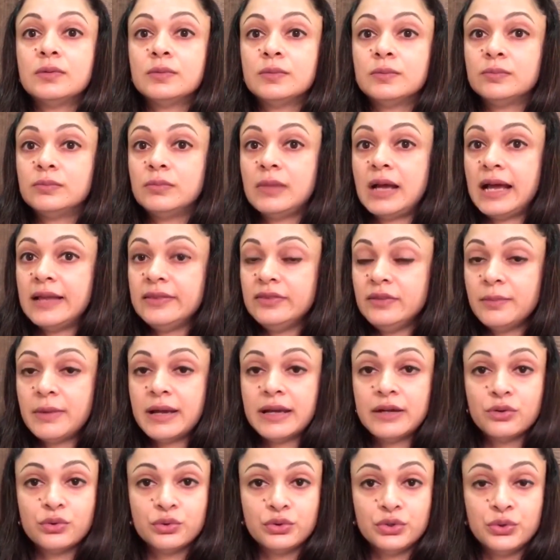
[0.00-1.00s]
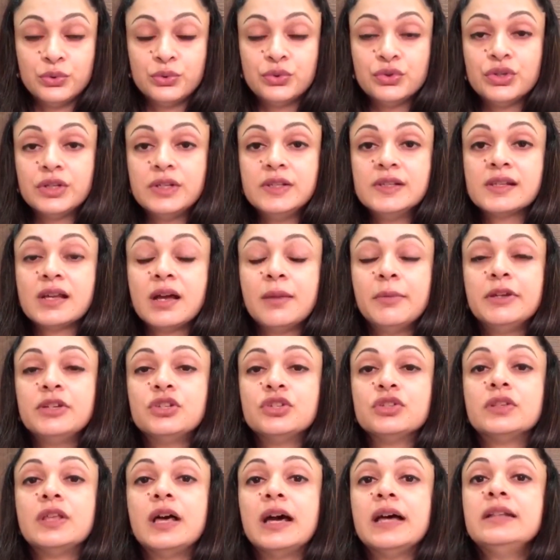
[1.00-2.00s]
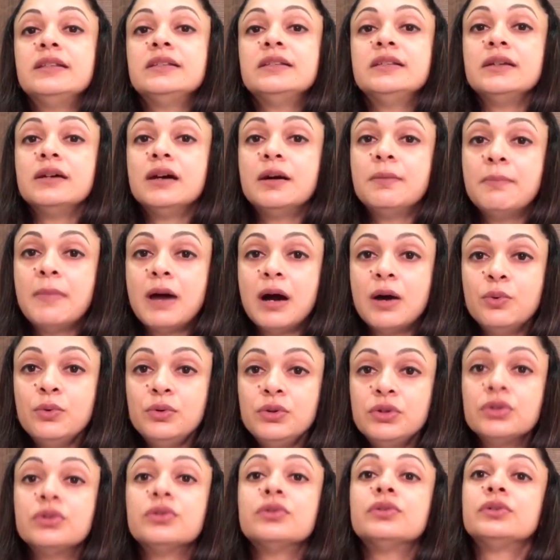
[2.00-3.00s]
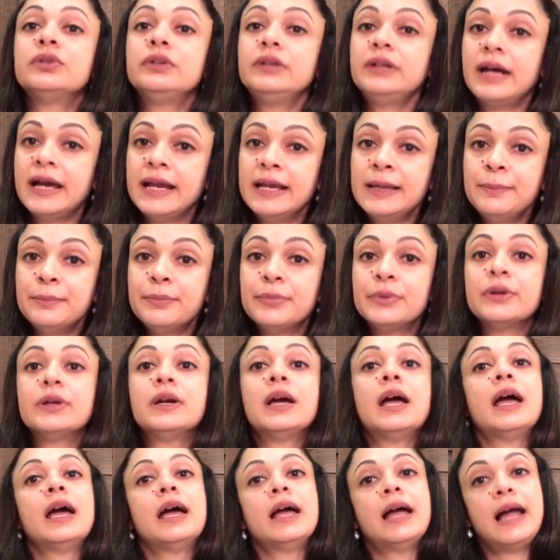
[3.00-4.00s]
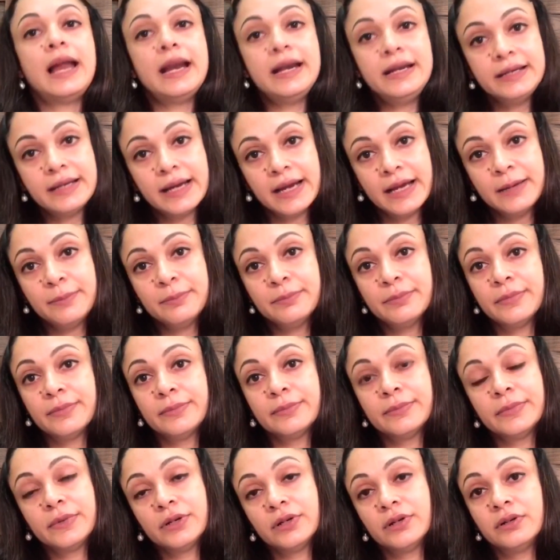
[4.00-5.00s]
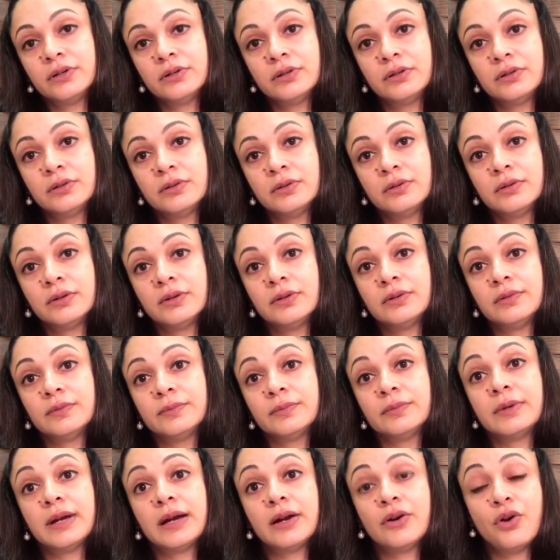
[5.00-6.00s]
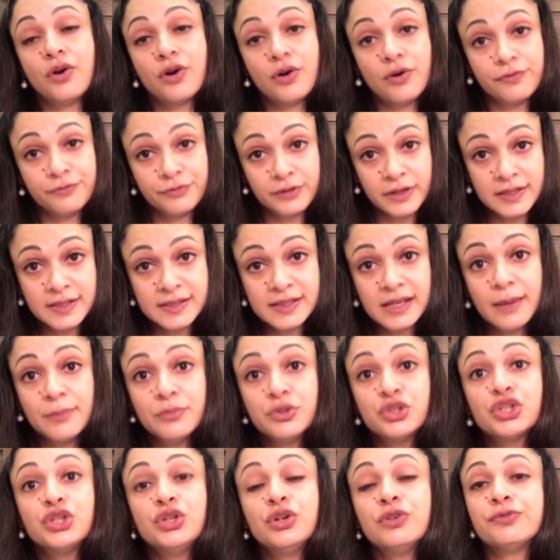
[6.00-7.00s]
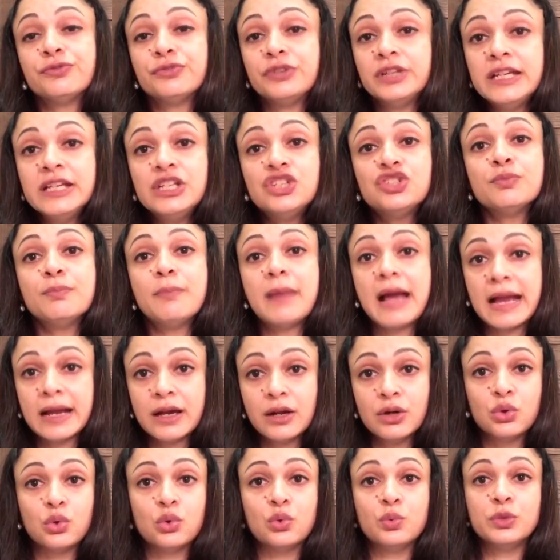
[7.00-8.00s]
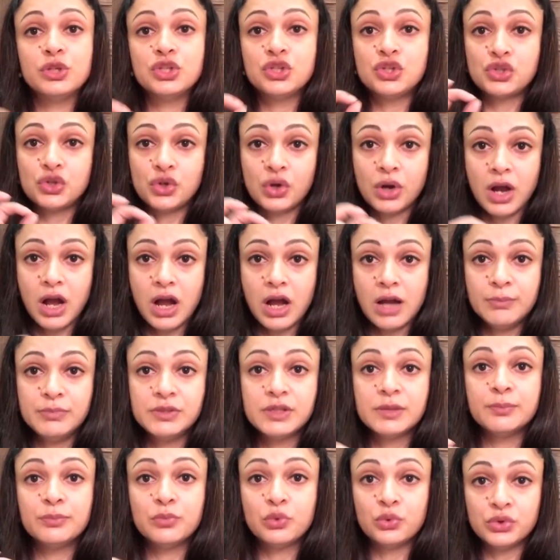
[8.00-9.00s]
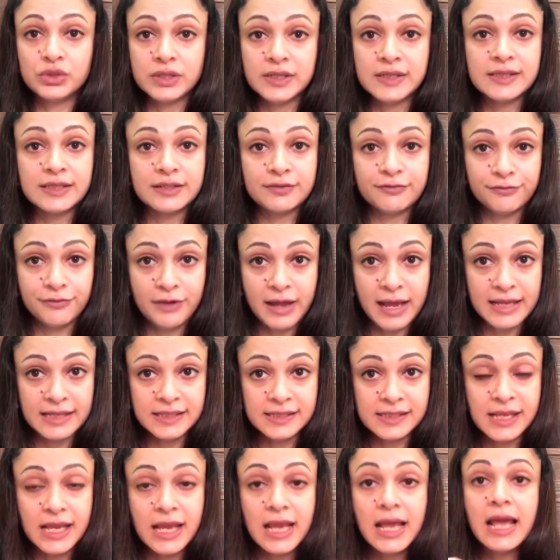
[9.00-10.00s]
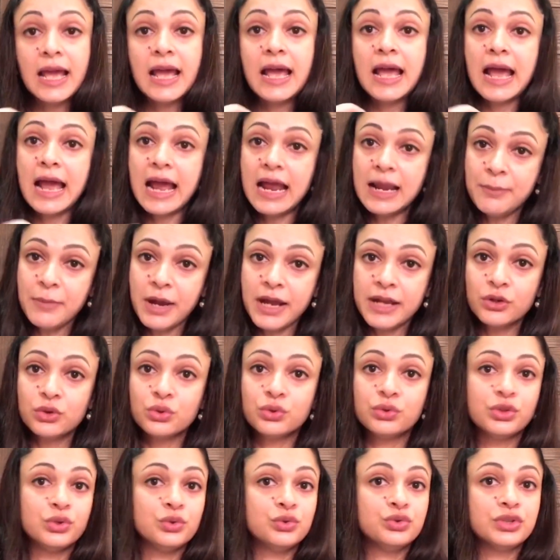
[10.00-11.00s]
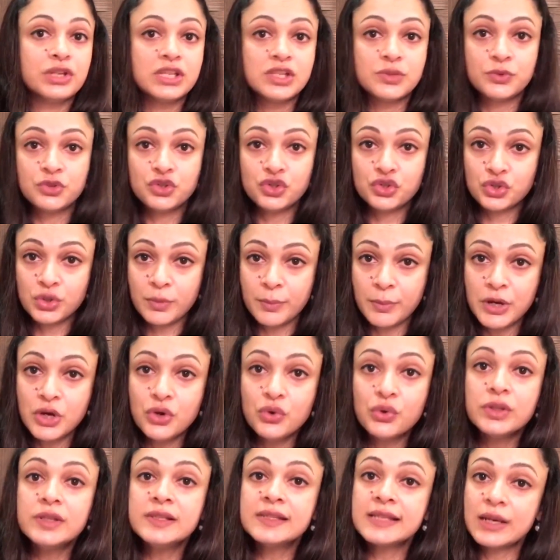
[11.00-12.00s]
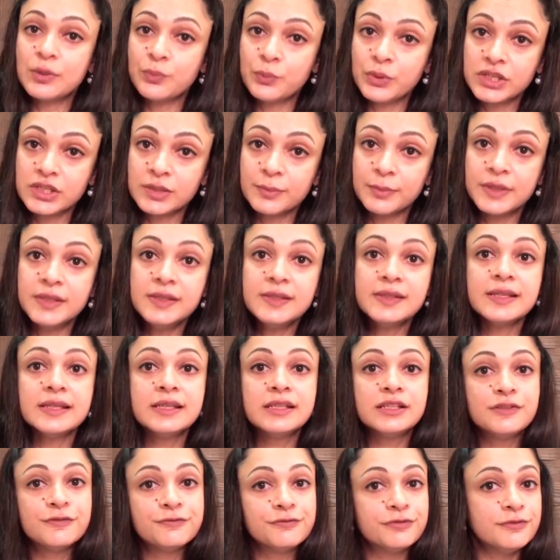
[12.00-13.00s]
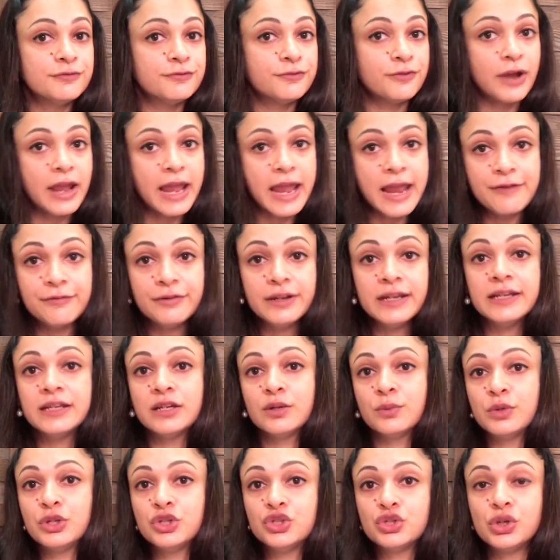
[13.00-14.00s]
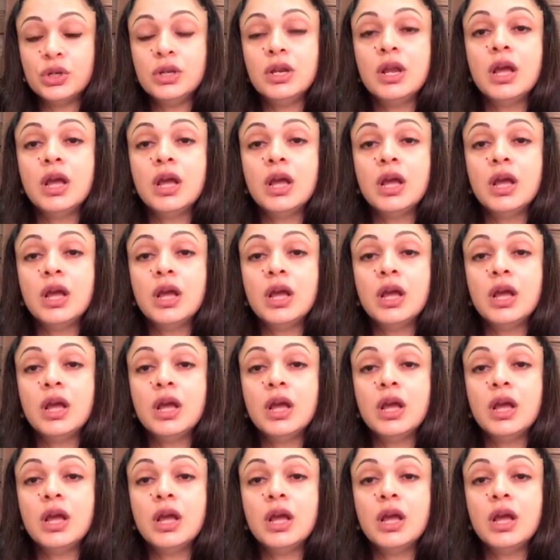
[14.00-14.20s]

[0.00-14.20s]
and the micronutrients, coming to that, the amount, type and time of consumption of each macro, which is your carbs, proteins and fats, and micronutrients, which is your minerals and vitamins, is different for every individual